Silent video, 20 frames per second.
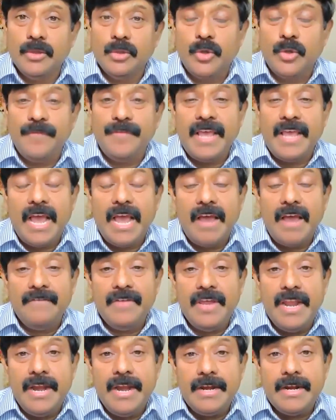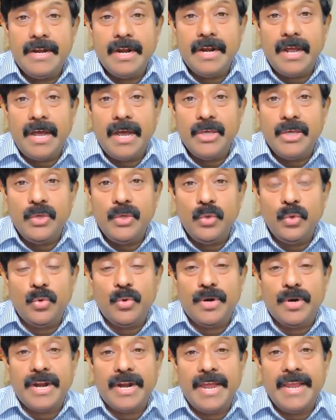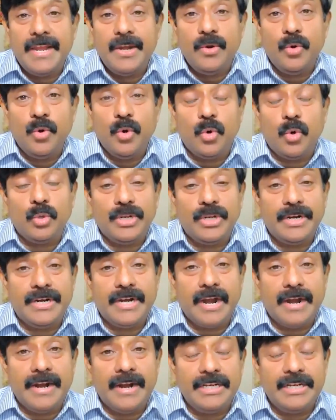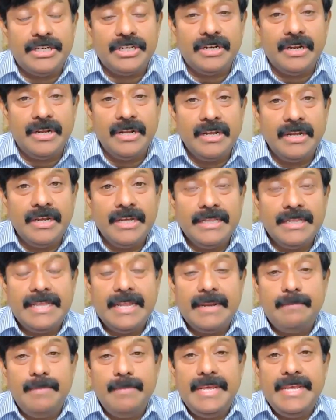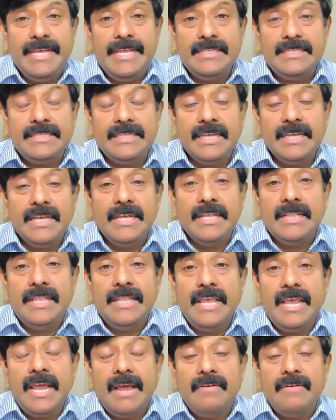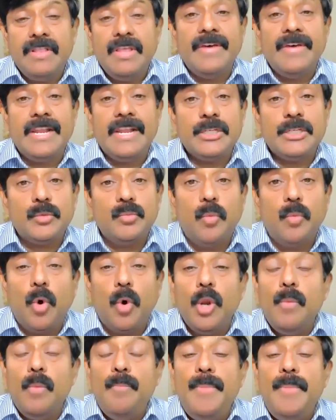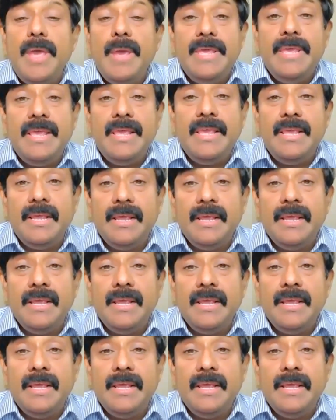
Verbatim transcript: So if they have intrauterine growth retardation, that means they, they were a small baby